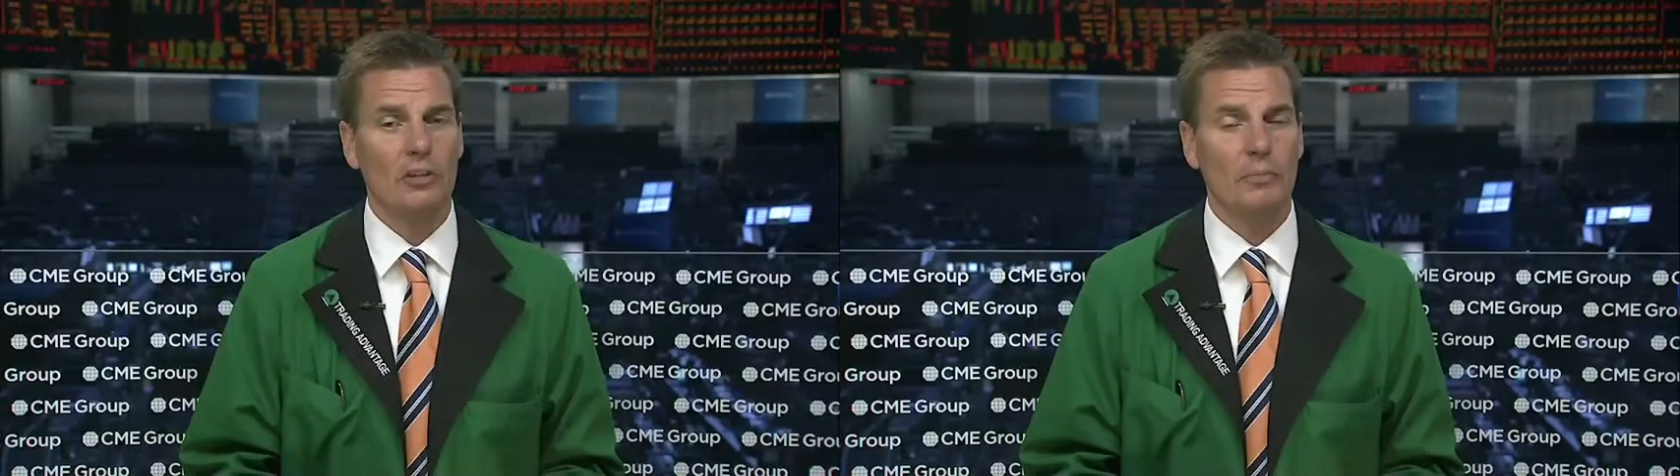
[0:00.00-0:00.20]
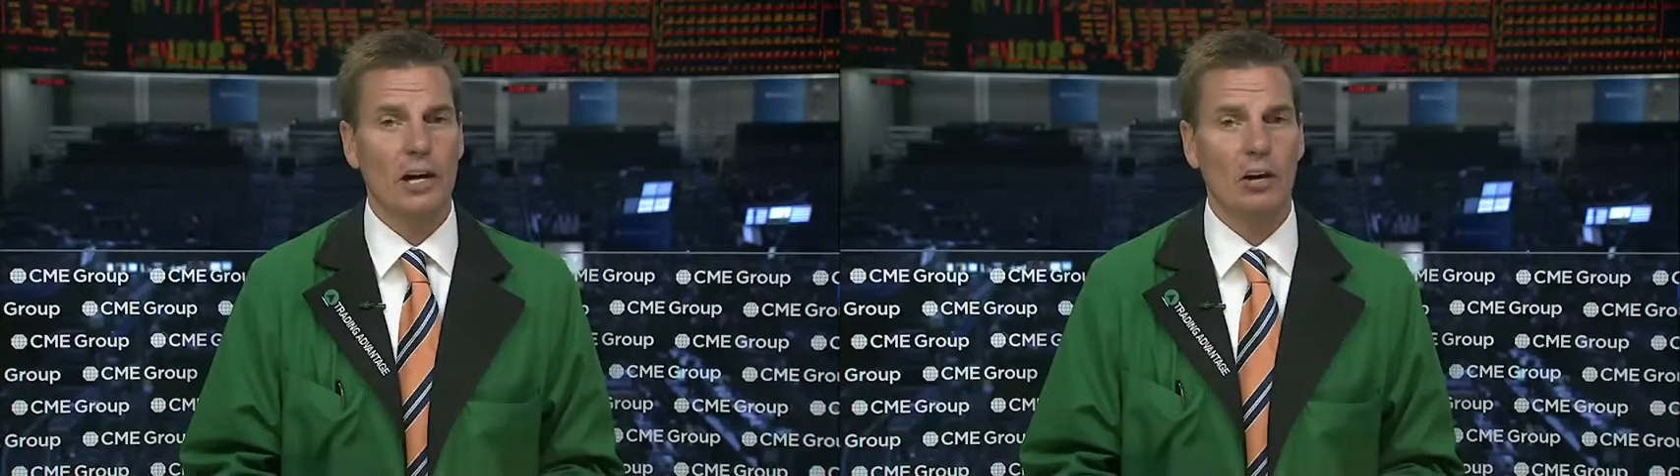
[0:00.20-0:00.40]

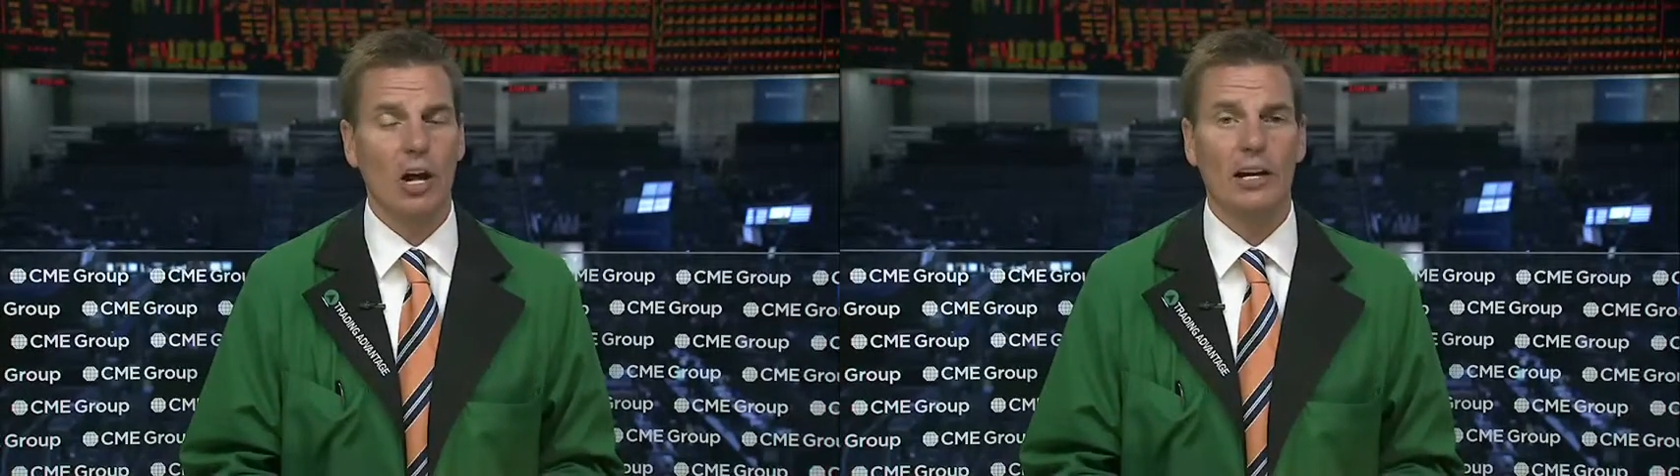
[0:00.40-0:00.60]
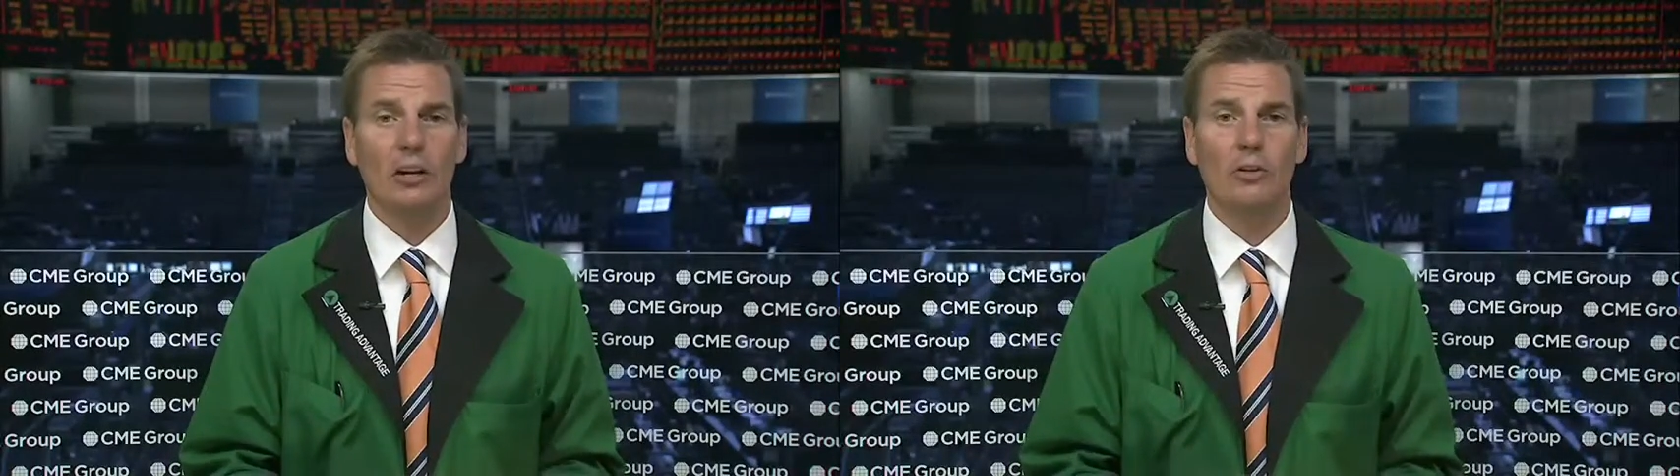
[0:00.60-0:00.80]
barrel
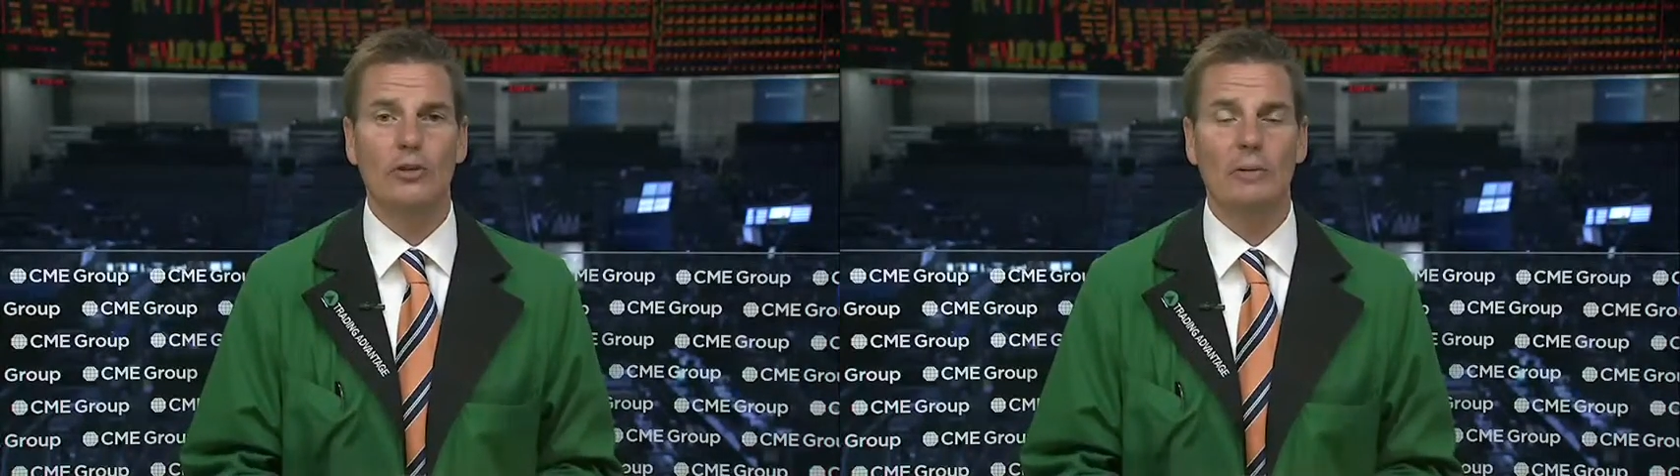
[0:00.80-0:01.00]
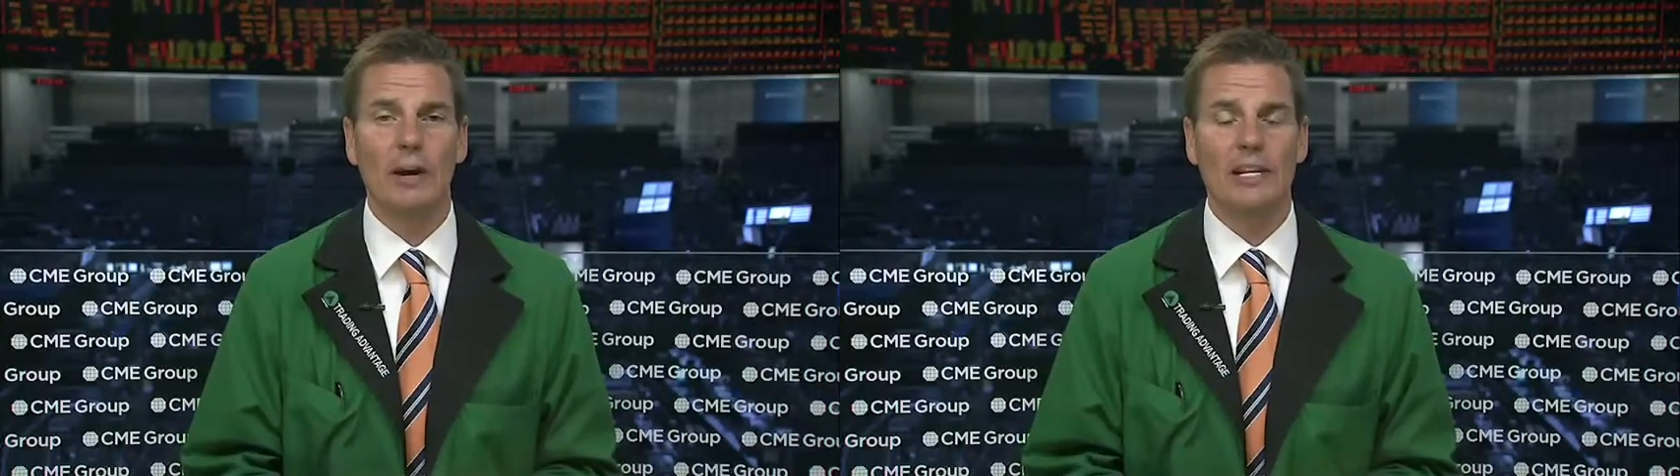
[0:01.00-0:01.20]
on a
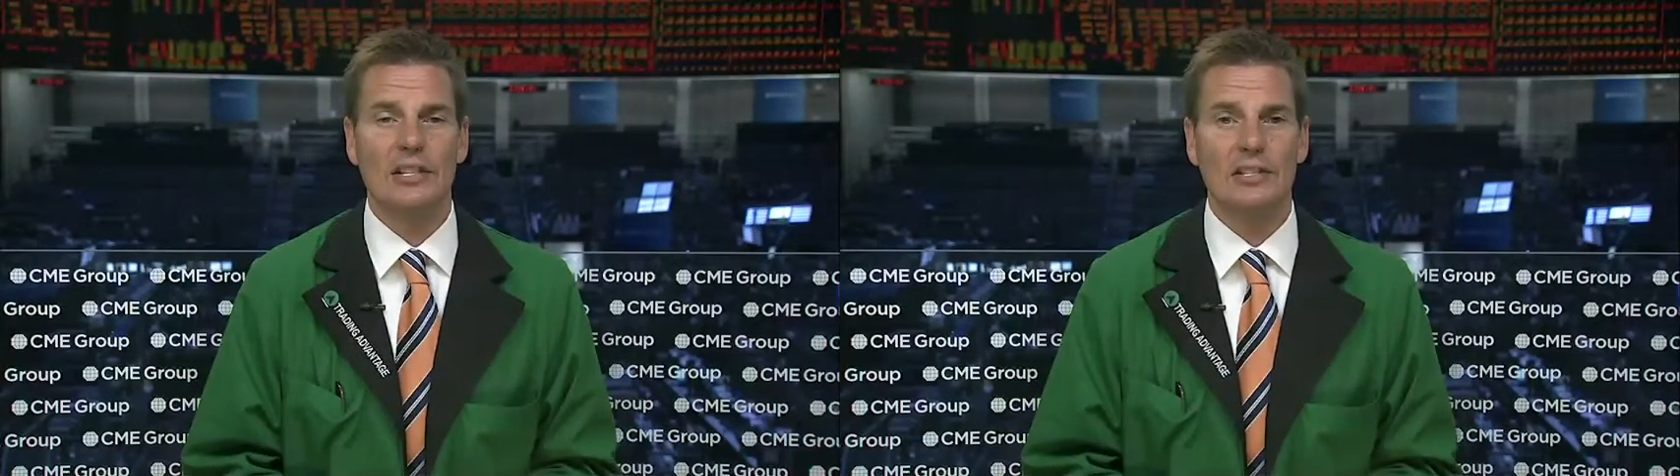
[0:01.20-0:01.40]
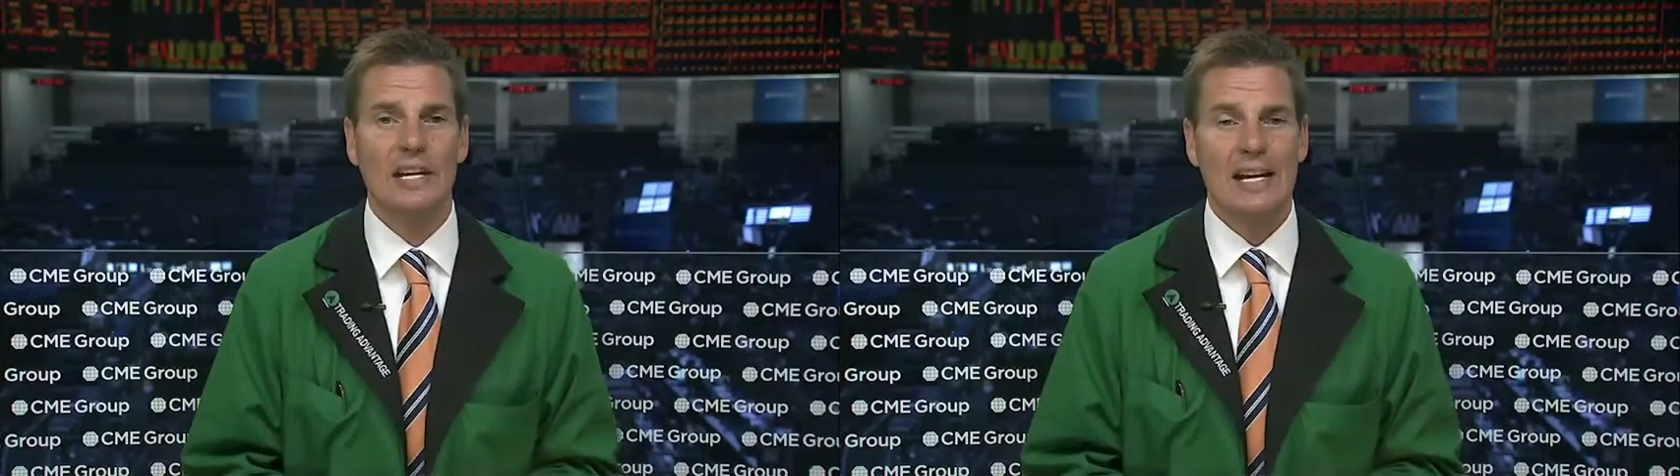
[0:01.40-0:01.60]
closing
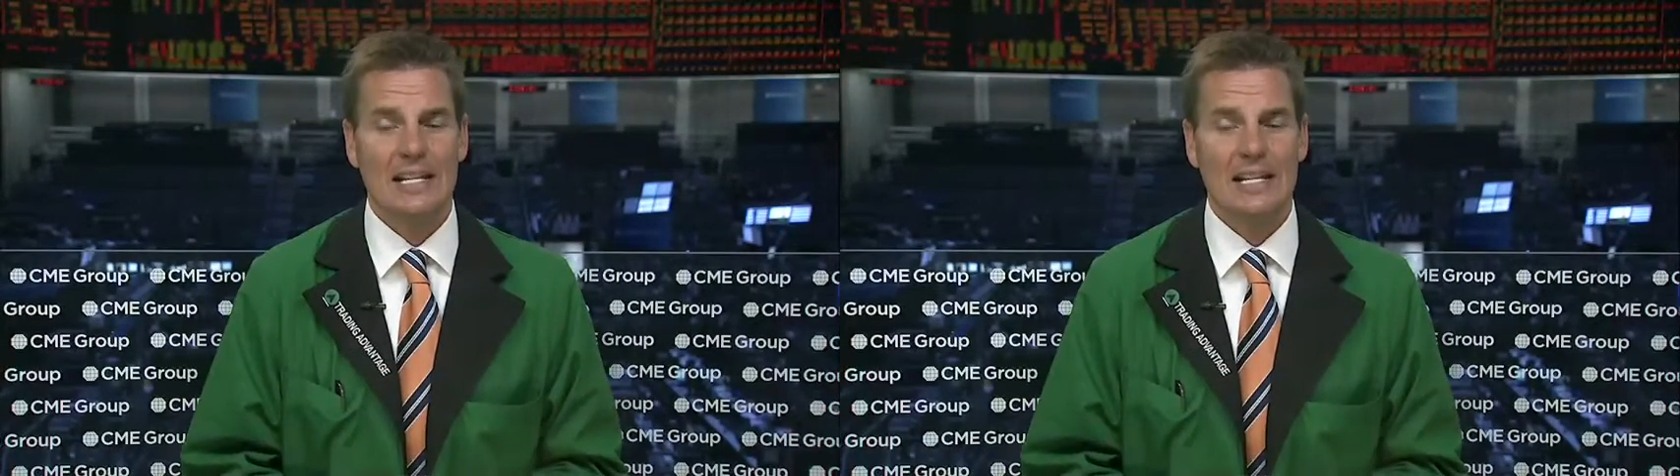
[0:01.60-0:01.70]
basis